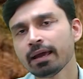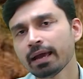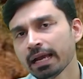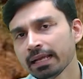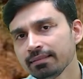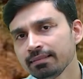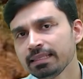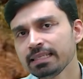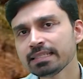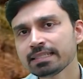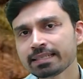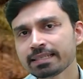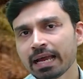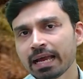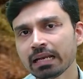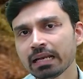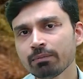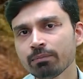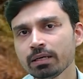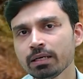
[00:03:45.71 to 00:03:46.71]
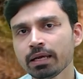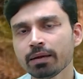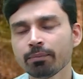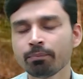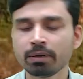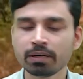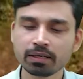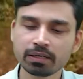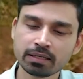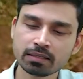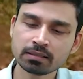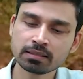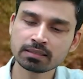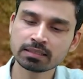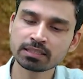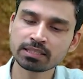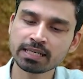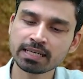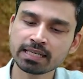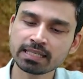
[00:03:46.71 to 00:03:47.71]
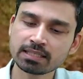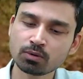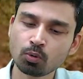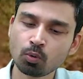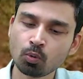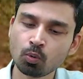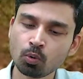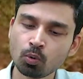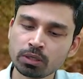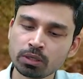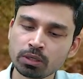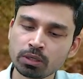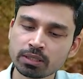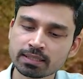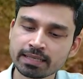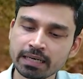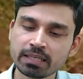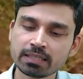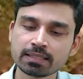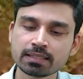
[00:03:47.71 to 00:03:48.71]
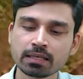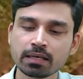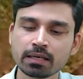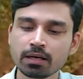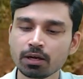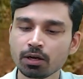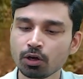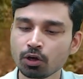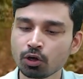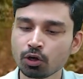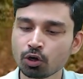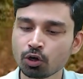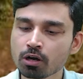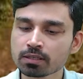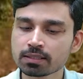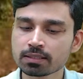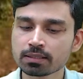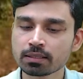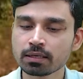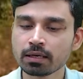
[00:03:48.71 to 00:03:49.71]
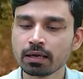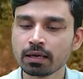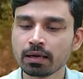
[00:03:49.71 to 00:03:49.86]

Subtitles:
and these can be materials such as old sediments, rocks,